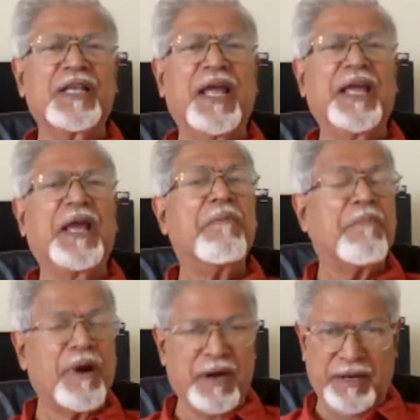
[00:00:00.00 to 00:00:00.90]
like
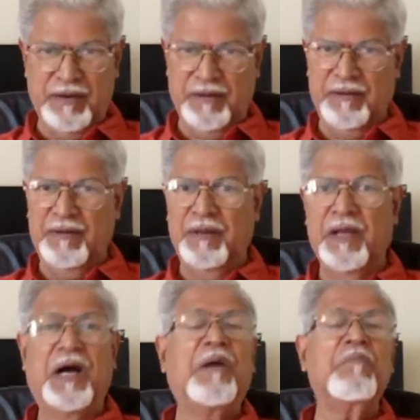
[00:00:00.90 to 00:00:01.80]
Hemmadi,
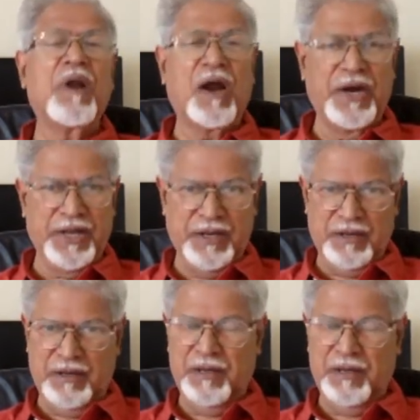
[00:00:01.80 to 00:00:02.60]
Amladi,